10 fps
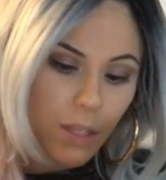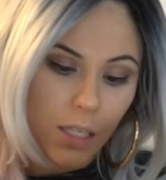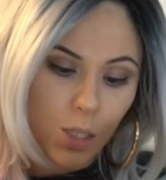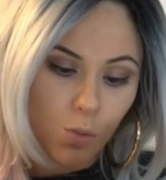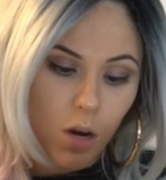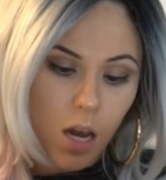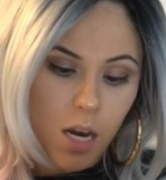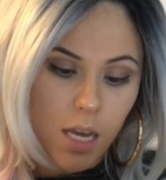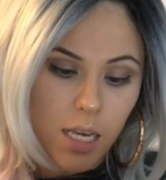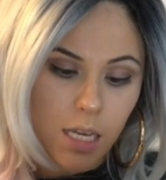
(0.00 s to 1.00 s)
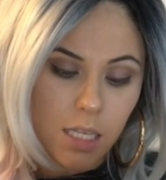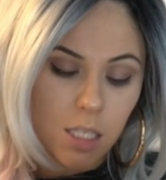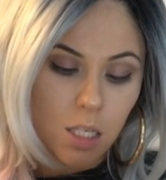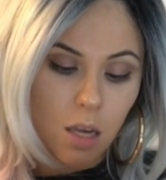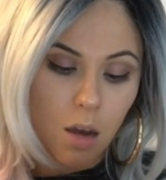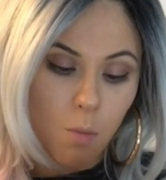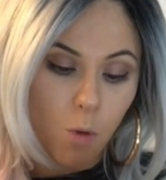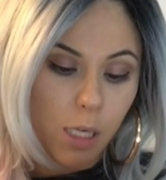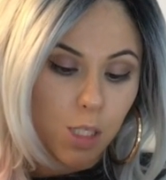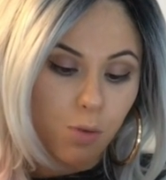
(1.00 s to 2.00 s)
This one is to
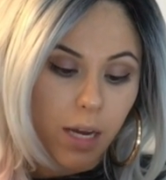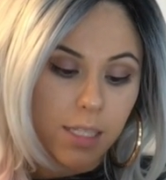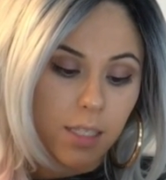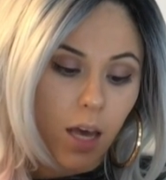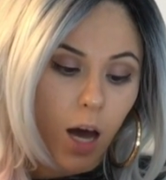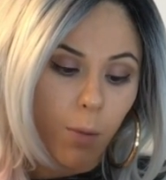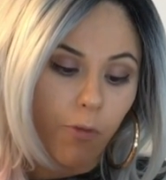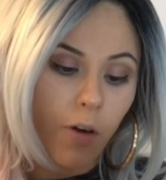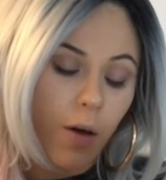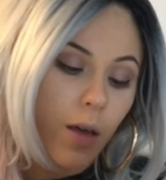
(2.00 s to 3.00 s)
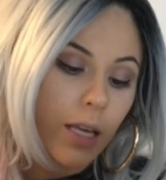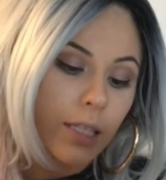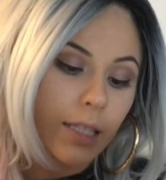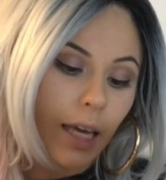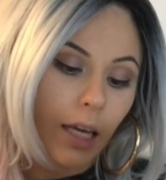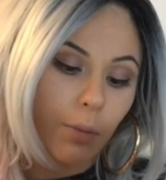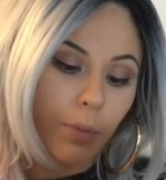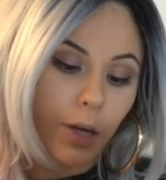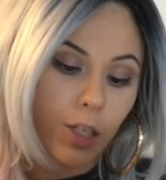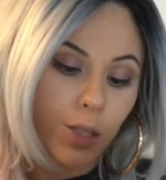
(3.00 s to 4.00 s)
moisturize to help skin
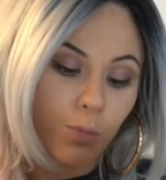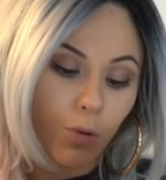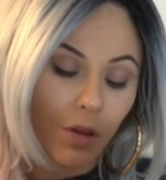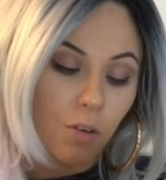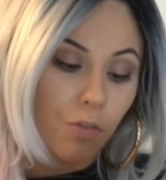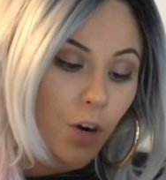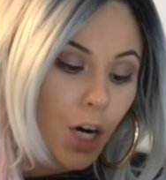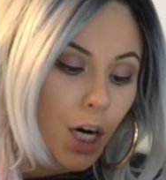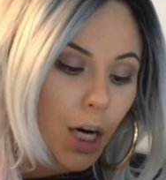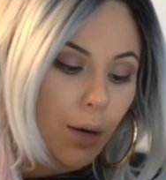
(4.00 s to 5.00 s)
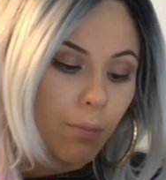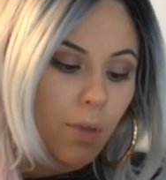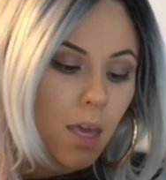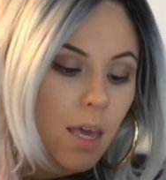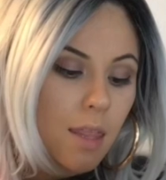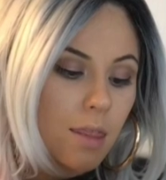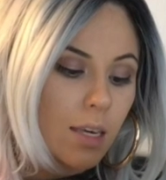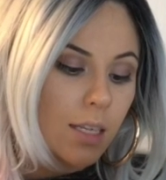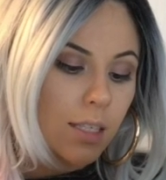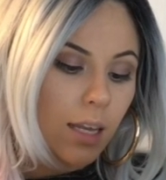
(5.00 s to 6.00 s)
appear smooth and firm.
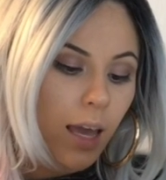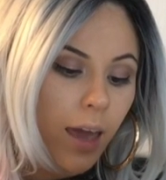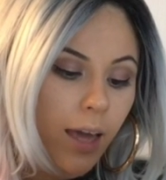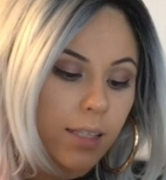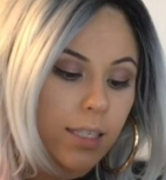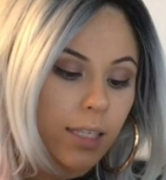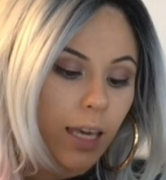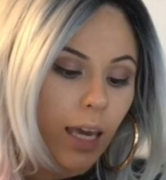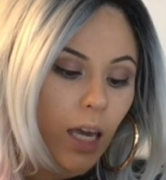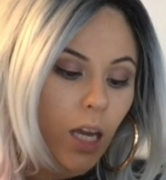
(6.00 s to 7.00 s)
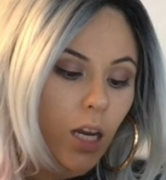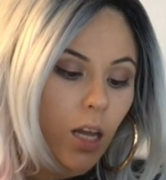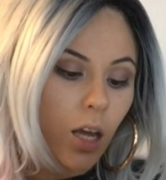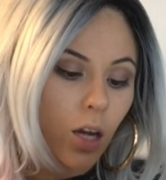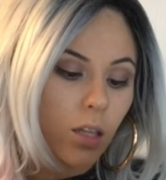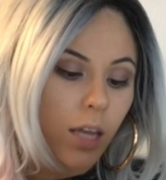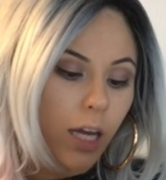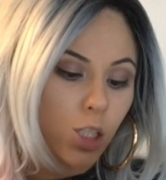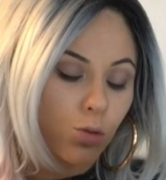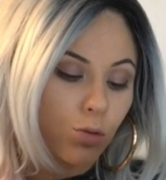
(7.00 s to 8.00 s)
This enhanced skin
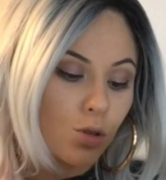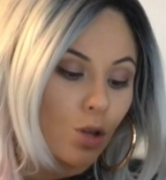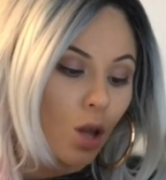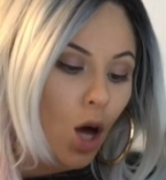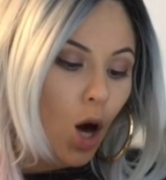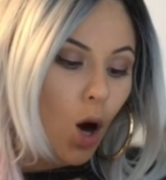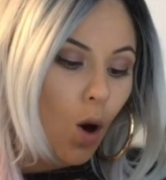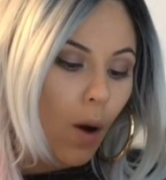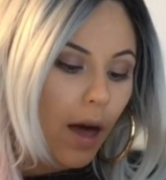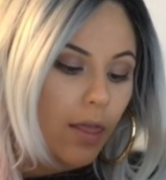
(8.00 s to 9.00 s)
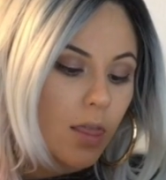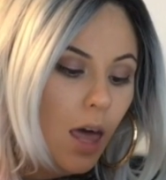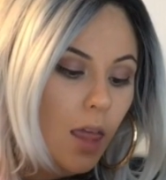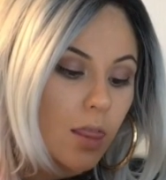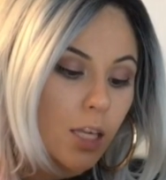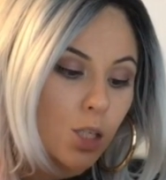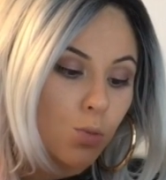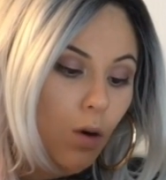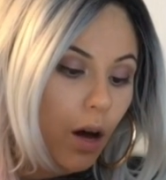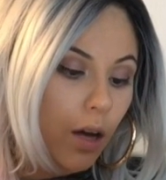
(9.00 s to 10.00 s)
natural glow, and then this
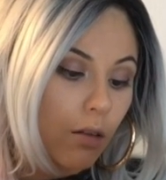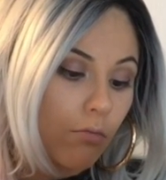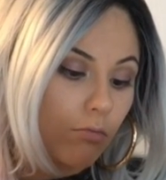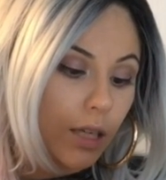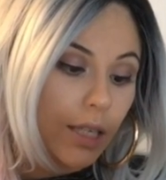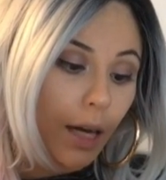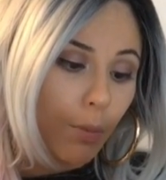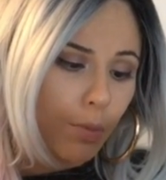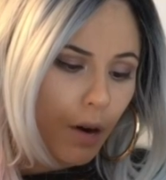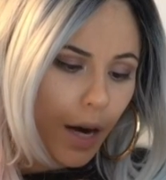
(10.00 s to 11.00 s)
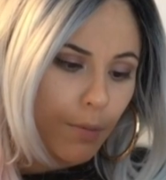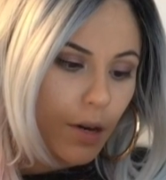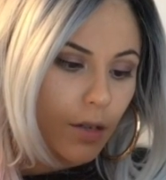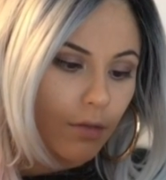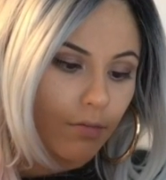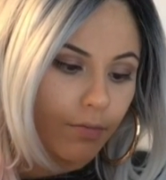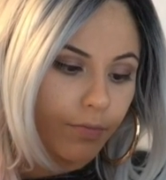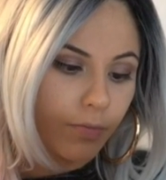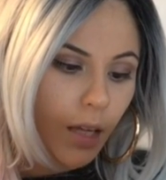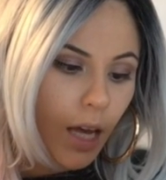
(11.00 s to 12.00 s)
one is like a primer.
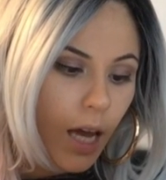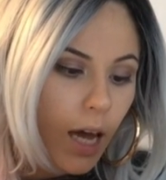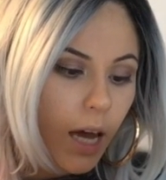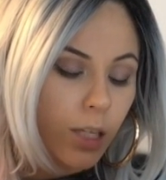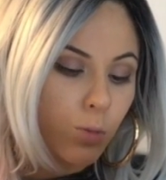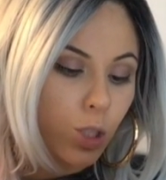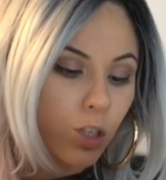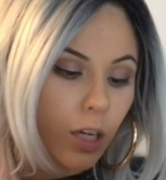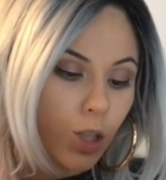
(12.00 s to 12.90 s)
It's with